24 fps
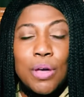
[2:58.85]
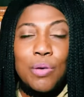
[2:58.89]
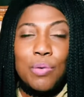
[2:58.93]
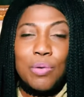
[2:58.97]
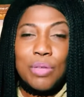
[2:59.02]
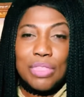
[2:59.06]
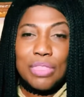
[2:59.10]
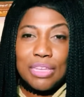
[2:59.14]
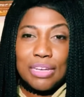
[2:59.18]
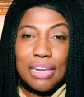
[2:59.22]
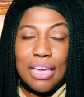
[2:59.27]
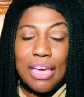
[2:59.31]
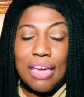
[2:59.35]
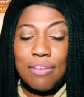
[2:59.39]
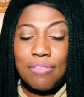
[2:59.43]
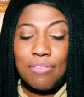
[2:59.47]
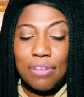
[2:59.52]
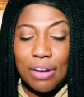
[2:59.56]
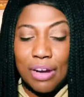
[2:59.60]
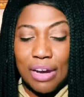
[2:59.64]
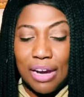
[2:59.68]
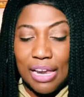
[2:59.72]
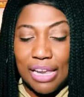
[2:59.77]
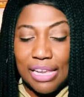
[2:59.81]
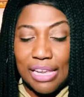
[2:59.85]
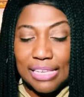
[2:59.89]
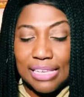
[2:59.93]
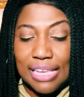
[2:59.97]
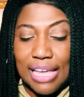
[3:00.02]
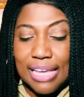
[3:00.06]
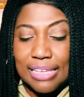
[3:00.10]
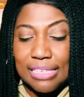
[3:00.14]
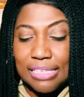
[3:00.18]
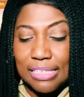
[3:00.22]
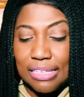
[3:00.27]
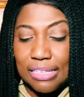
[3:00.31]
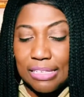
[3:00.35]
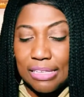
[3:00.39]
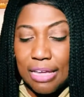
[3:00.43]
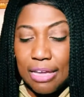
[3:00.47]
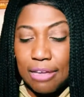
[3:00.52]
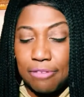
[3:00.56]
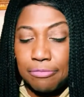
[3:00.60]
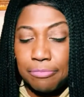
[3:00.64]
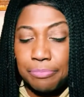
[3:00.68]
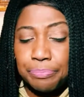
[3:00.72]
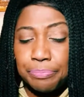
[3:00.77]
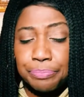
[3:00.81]
with an everlasting
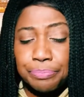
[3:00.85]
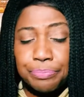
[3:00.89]
love.